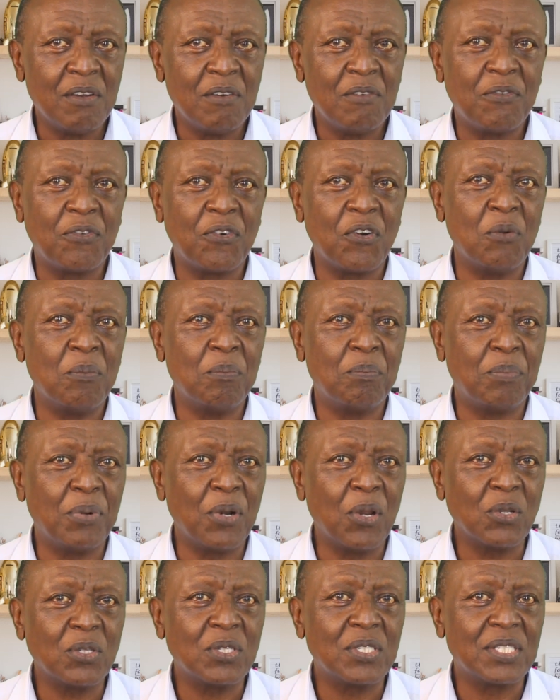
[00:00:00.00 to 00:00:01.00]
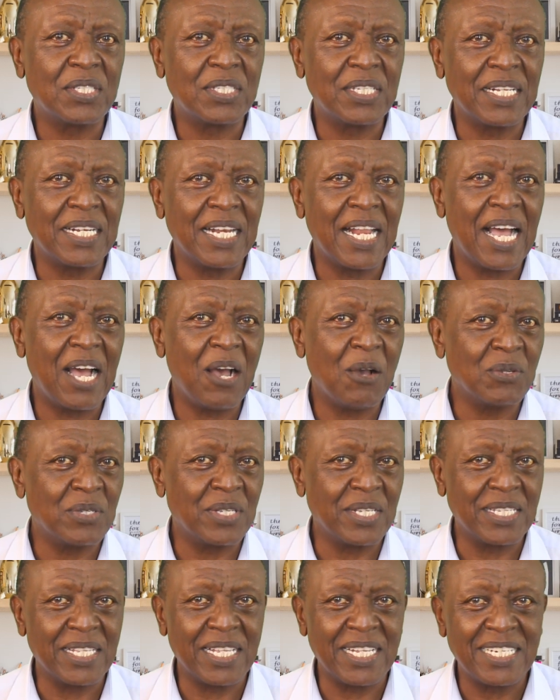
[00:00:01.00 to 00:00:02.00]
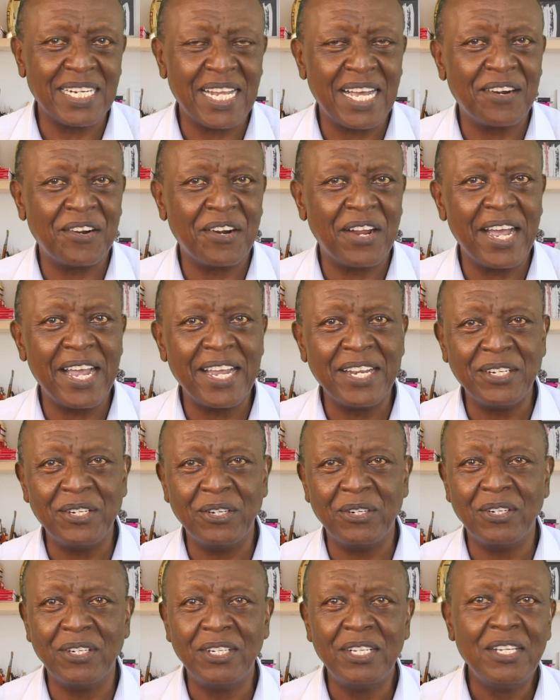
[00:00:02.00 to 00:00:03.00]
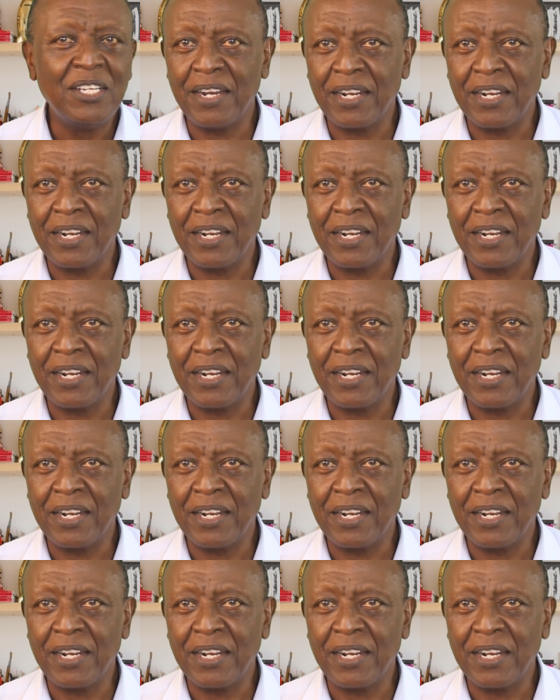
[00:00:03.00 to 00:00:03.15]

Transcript: from plots and houses that are idle,